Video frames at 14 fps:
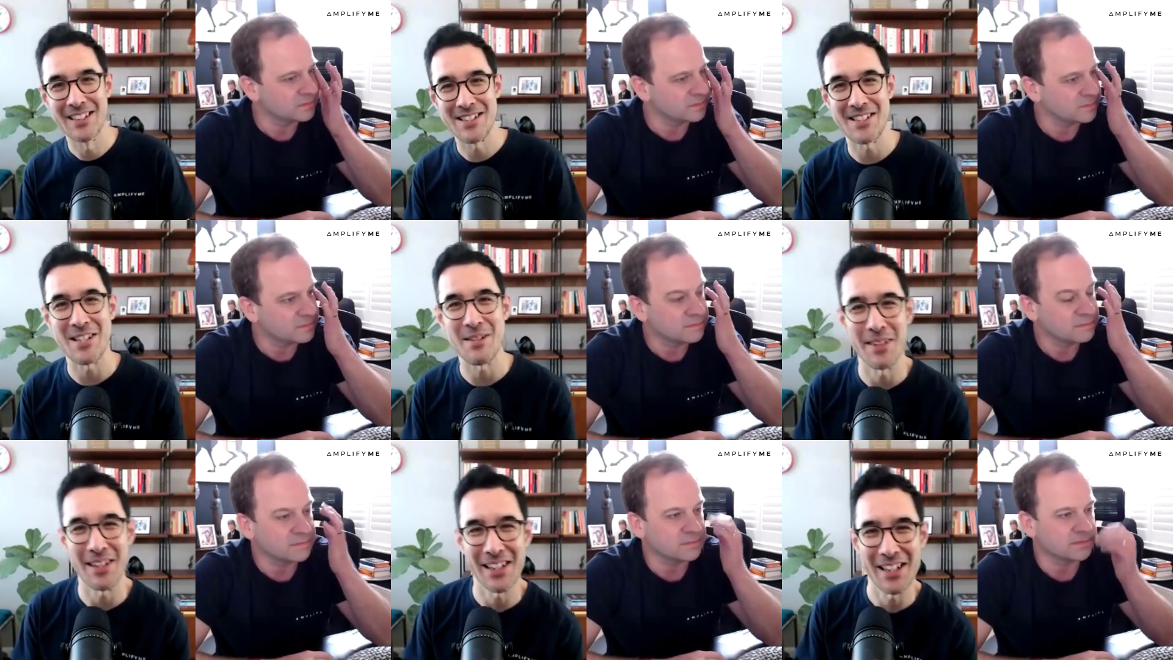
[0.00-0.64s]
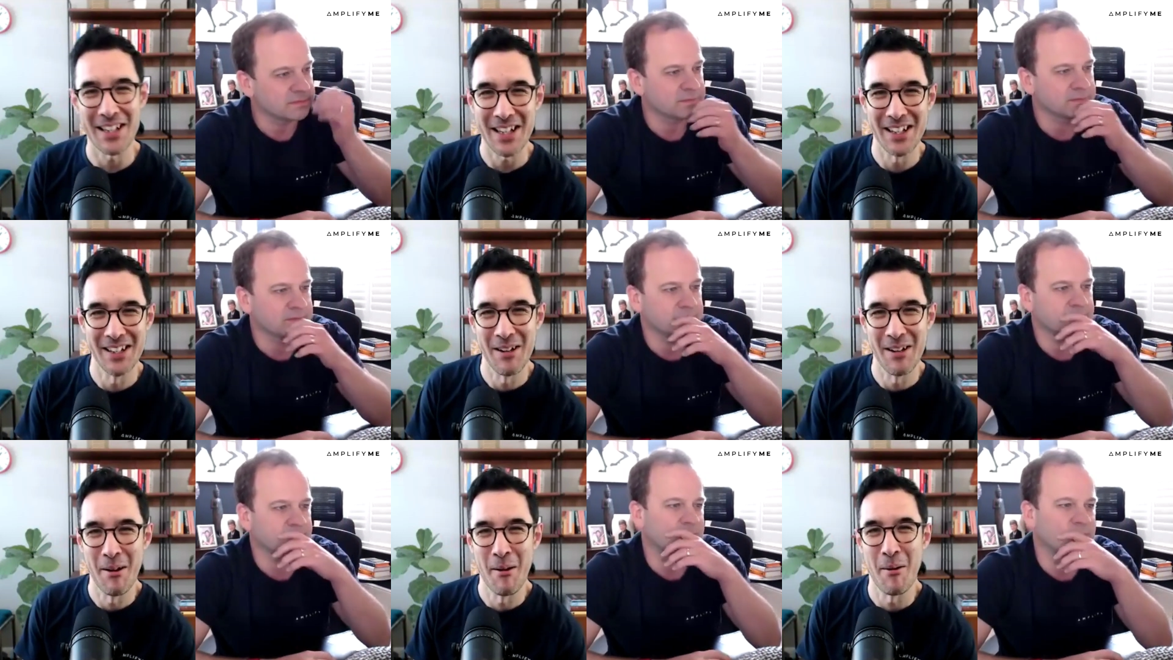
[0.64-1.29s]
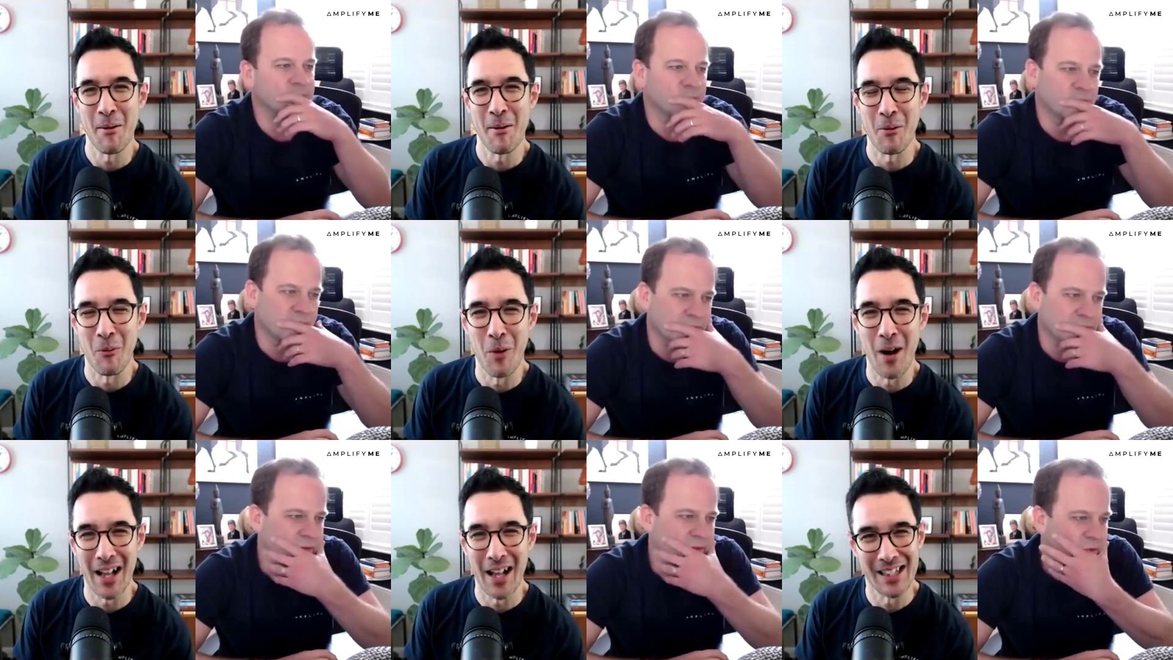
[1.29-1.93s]
Speaker 1: seemingly
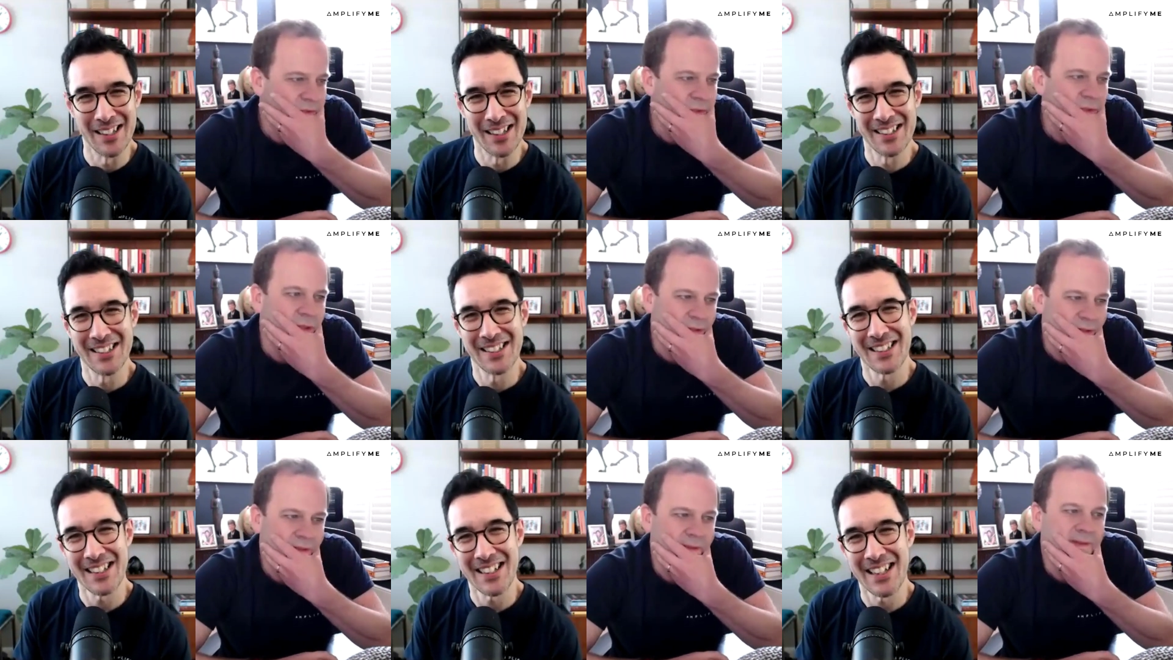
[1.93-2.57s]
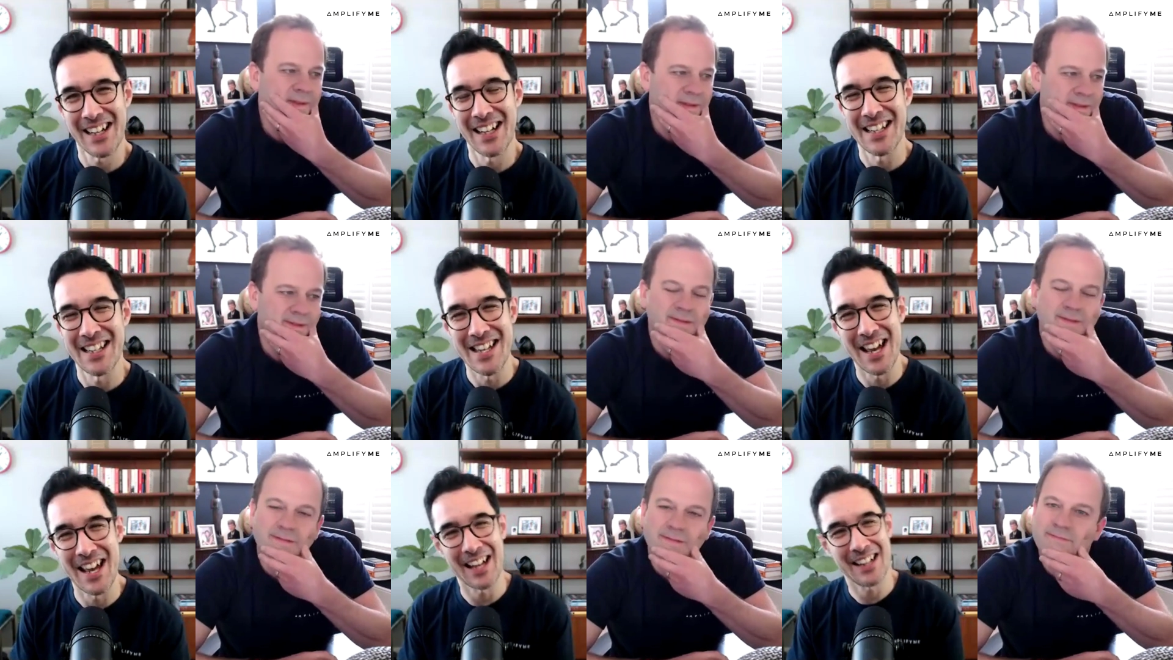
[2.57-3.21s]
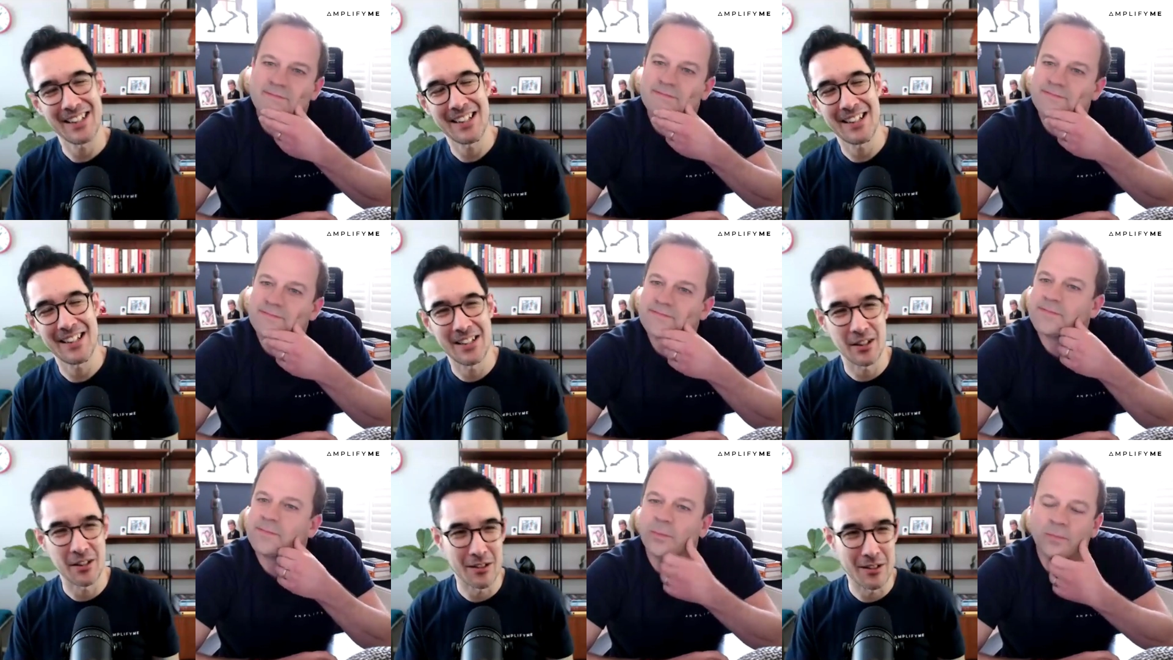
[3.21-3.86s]
well, and yet
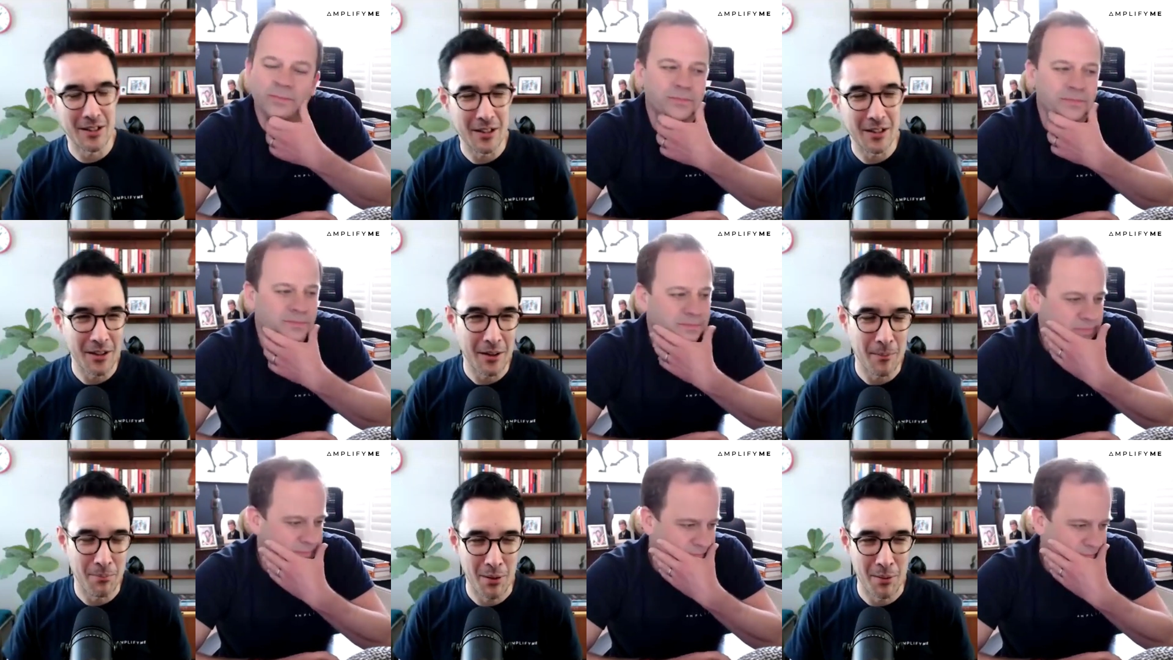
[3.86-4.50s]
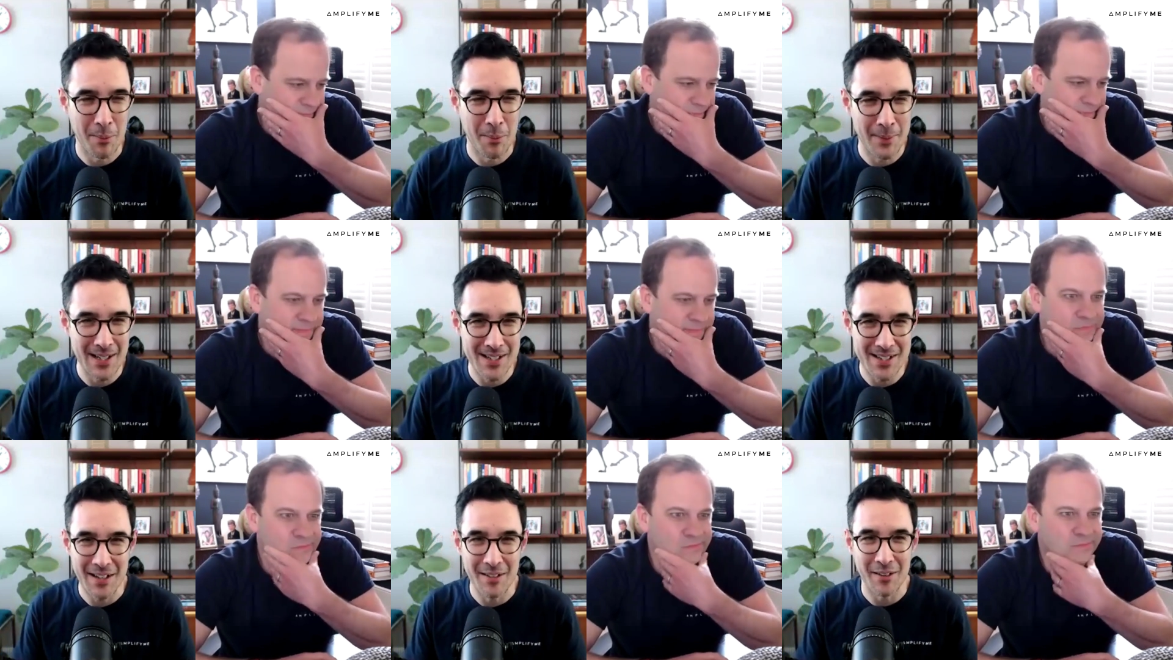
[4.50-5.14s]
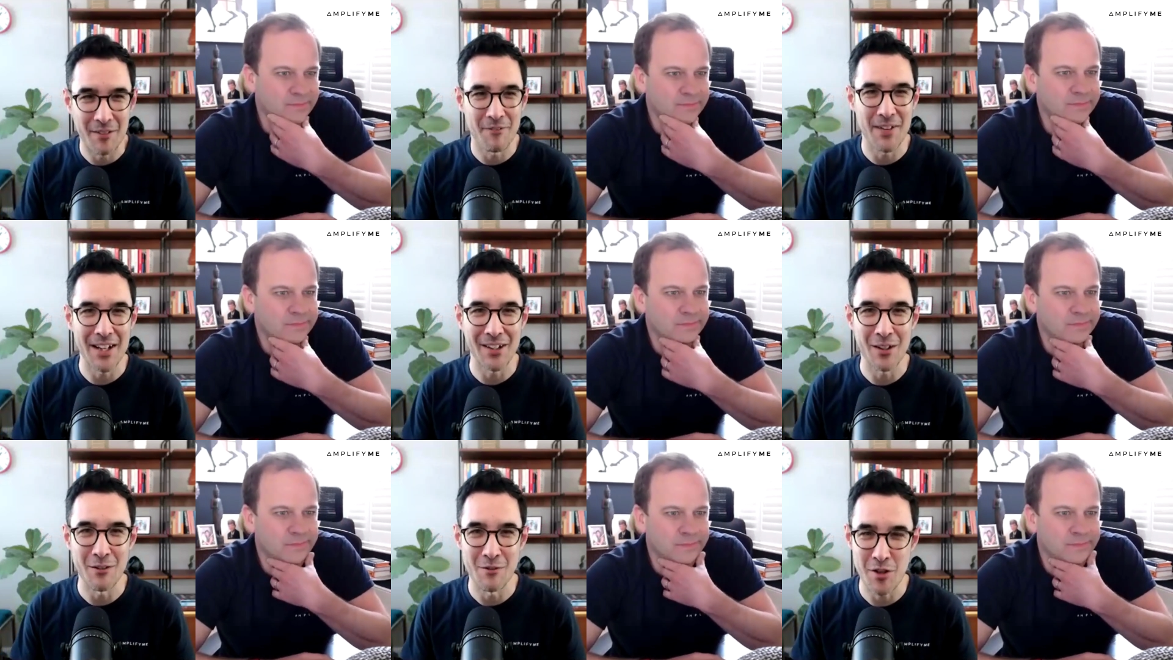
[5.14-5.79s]
the probability of the
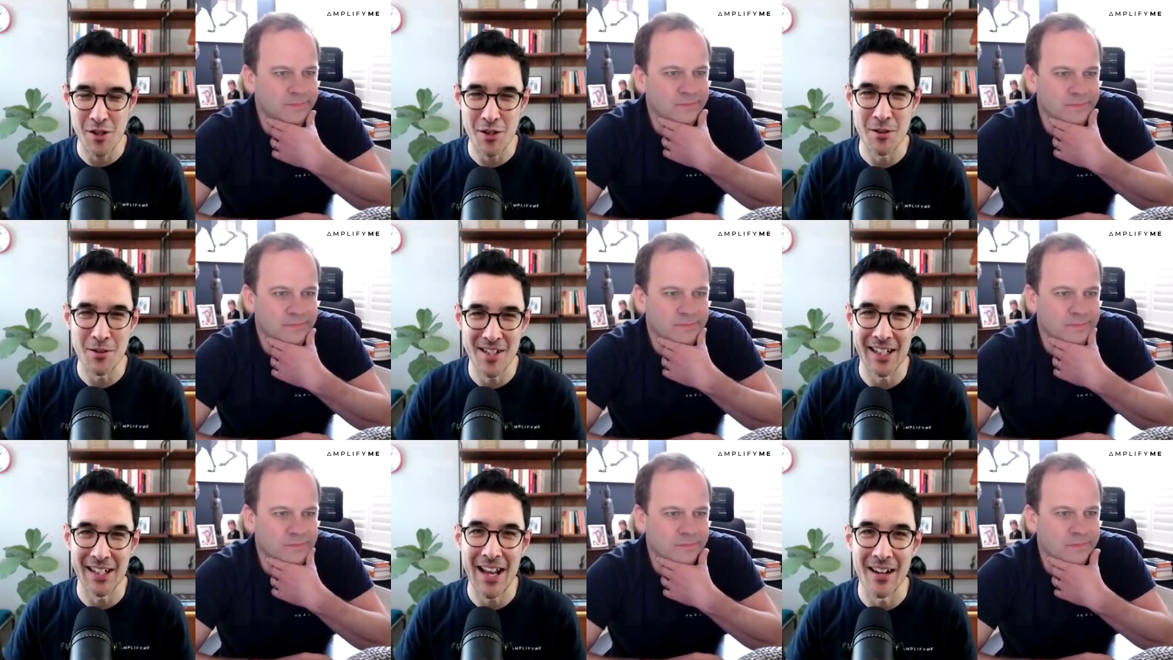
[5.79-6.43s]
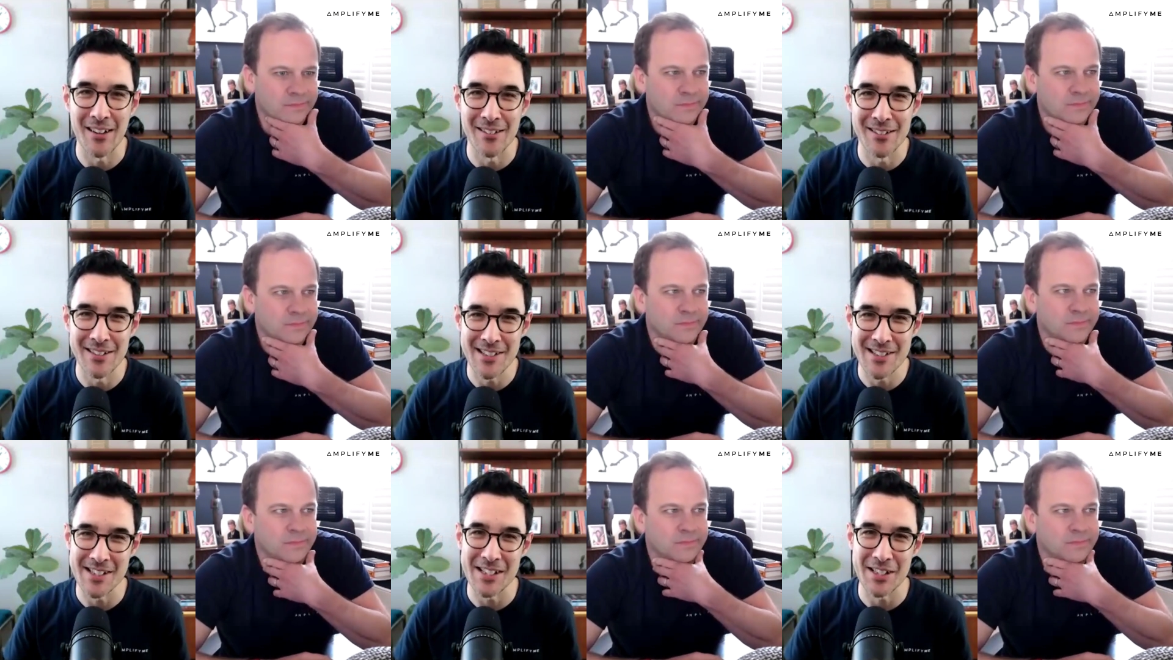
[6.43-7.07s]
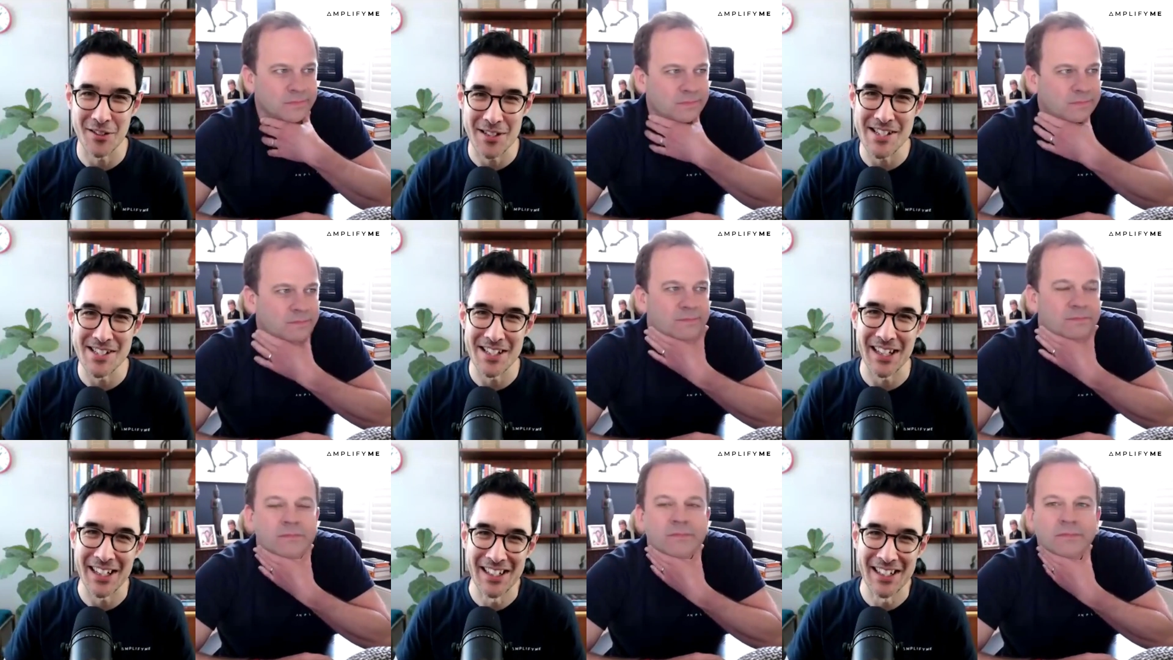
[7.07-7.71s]
Fed overshooting now is increasing.